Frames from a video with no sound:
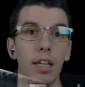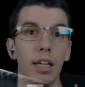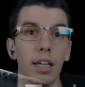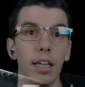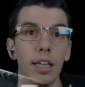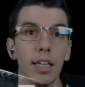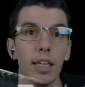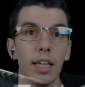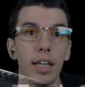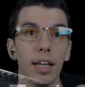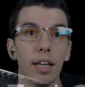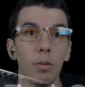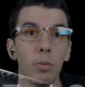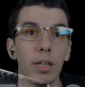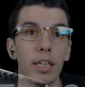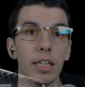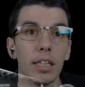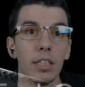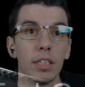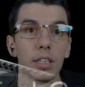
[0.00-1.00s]
And we
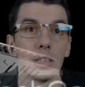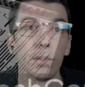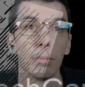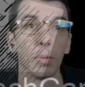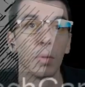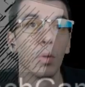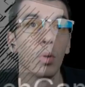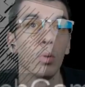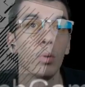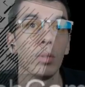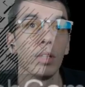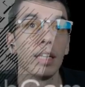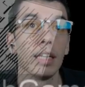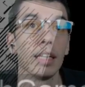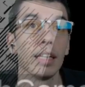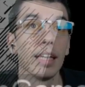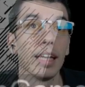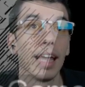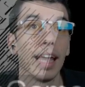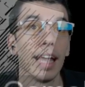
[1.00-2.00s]
get into some
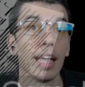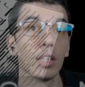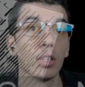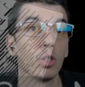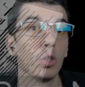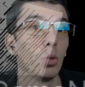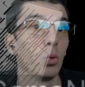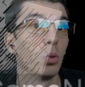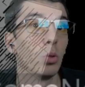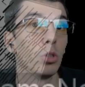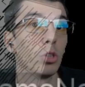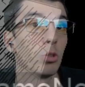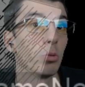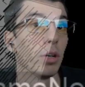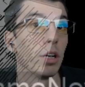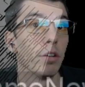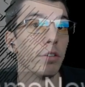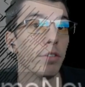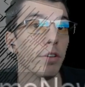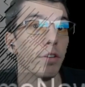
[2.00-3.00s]
cooling. It has dual
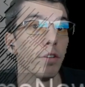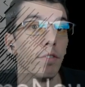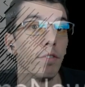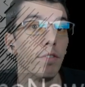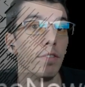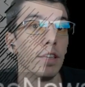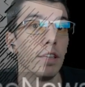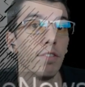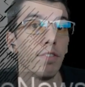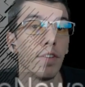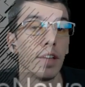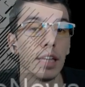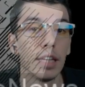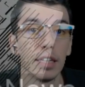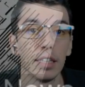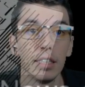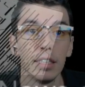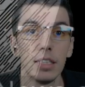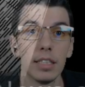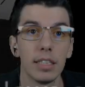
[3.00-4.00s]
12V
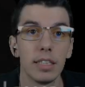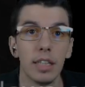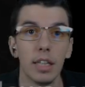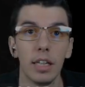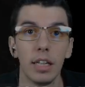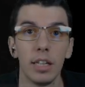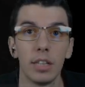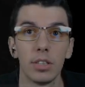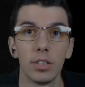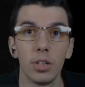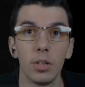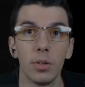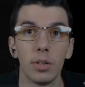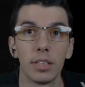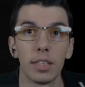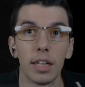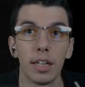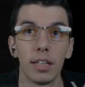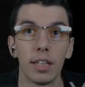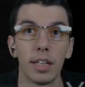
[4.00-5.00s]
fans. So it's
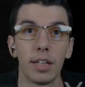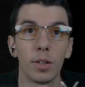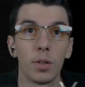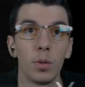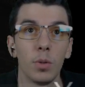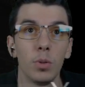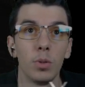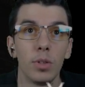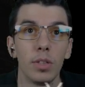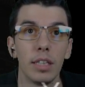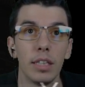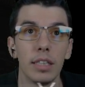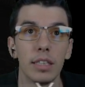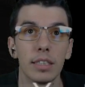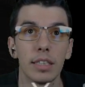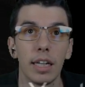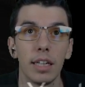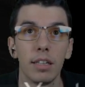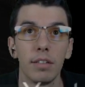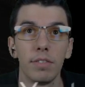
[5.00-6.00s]
got a lot of cooling
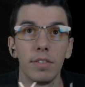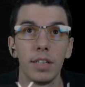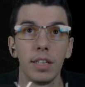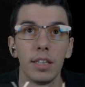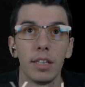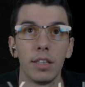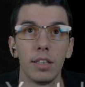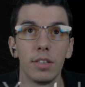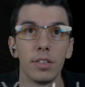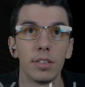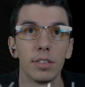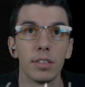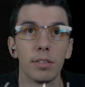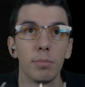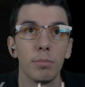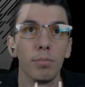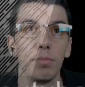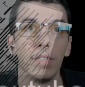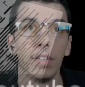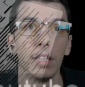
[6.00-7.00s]
inside of it. There's
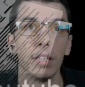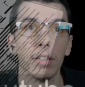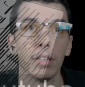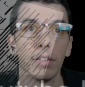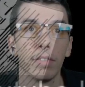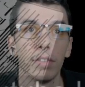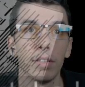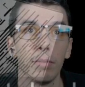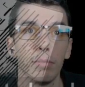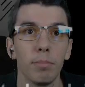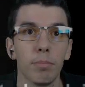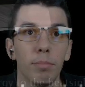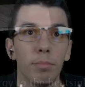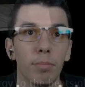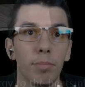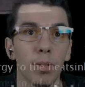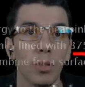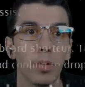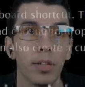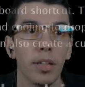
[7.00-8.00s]
some video of it
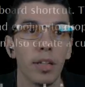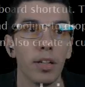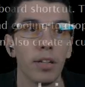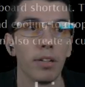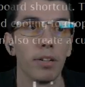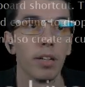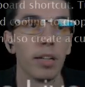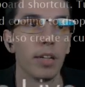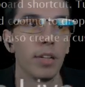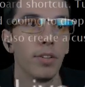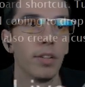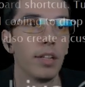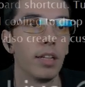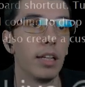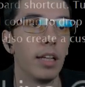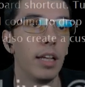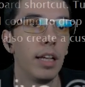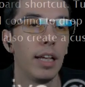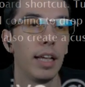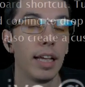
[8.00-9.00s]
blowing air around.
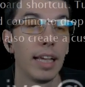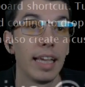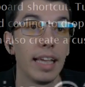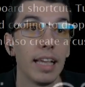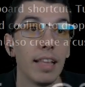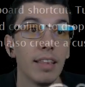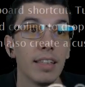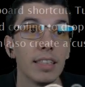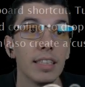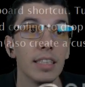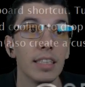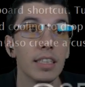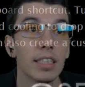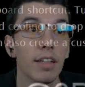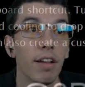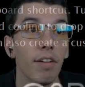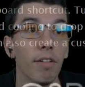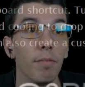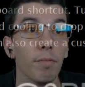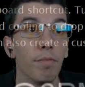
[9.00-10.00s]
And this is
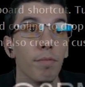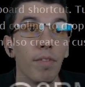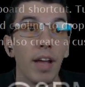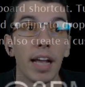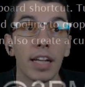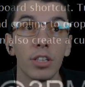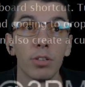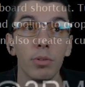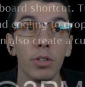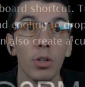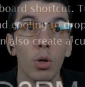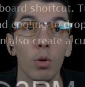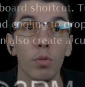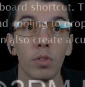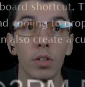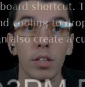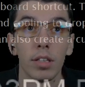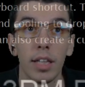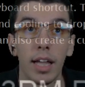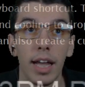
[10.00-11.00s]
factory
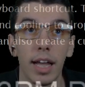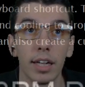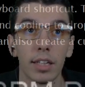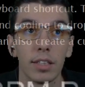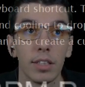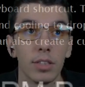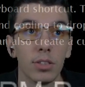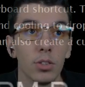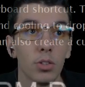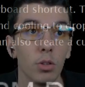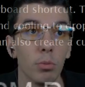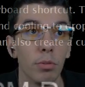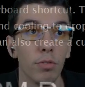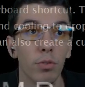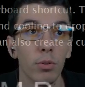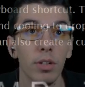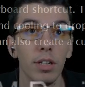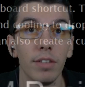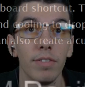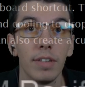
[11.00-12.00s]
overclocked. So
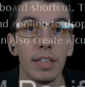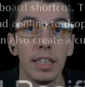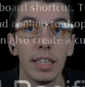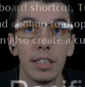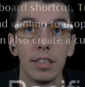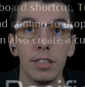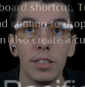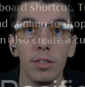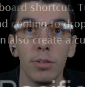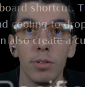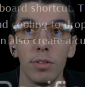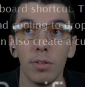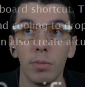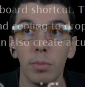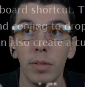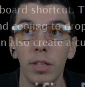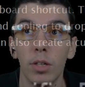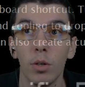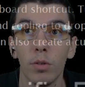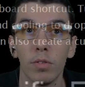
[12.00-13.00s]
before it even gets to you, it'll
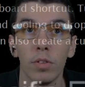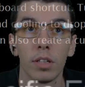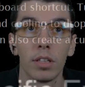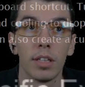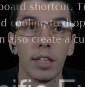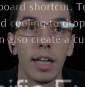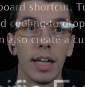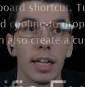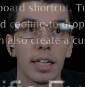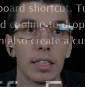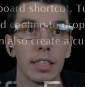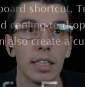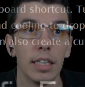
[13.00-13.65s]
be overclocked.